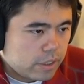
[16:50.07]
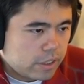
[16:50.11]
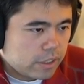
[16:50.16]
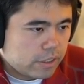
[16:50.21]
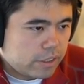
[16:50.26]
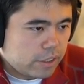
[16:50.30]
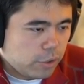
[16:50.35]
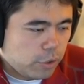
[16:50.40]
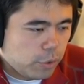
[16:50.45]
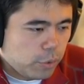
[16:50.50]

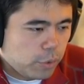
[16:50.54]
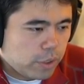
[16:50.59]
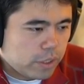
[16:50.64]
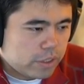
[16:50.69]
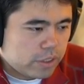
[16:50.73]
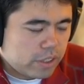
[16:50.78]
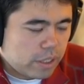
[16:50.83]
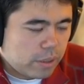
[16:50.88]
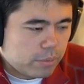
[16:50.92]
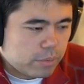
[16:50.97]
considering
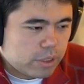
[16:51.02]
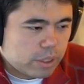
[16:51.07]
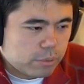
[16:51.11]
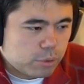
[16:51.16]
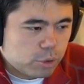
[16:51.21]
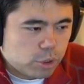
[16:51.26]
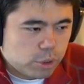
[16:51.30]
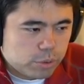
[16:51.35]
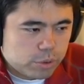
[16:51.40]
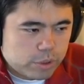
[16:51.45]
what some
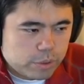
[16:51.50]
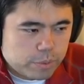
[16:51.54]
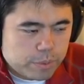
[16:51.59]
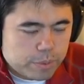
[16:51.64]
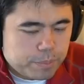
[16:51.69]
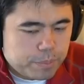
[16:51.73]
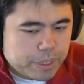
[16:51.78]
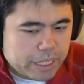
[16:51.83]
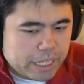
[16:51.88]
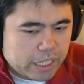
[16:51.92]
some streamers have
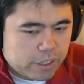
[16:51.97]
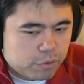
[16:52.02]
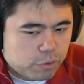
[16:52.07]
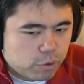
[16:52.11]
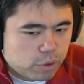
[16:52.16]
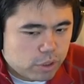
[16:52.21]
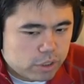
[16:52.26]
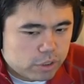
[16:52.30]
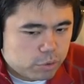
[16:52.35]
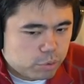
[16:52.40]
been banned
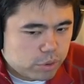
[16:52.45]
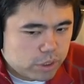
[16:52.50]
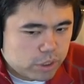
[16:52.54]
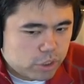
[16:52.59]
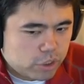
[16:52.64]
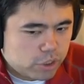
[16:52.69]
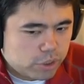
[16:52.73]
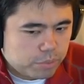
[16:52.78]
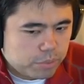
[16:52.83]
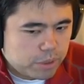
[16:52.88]
for on
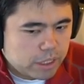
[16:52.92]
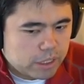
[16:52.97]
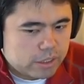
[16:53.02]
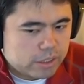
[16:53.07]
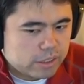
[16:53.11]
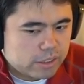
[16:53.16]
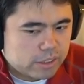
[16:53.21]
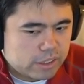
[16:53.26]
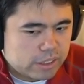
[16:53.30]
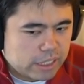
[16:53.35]
Twitch to me
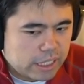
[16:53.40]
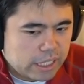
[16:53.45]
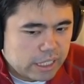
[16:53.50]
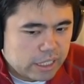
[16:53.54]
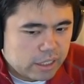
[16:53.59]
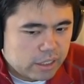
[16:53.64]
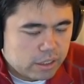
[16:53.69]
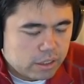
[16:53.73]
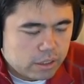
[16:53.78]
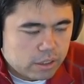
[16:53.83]
it's
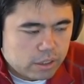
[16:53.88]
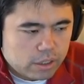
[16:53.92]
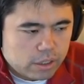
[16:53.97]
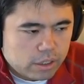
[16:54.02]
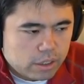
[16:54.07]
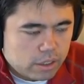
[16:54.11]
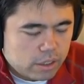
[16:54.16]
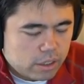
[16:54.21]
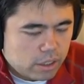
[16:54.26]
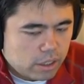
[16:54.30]
insane
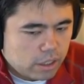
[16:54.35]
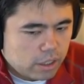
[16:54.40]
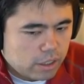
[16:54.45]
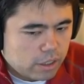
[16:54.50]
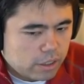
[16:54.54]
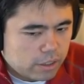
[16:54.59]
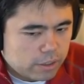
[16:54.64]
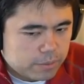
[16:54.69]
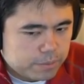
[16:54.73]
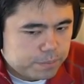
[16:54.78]

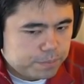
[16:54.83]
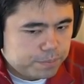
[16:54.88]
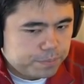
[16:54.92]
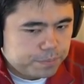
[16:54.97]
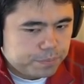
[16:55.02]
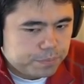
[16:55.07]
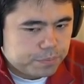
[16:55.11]
um